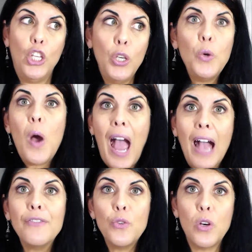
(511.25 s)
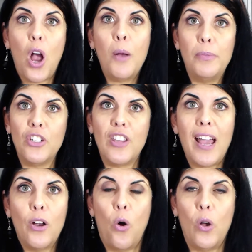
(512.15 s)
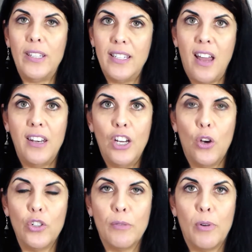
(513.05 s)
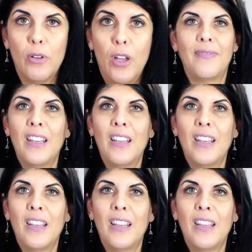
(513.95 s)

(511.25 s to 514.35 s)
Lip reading: you have to accomplish that goal. It's non-negotiable.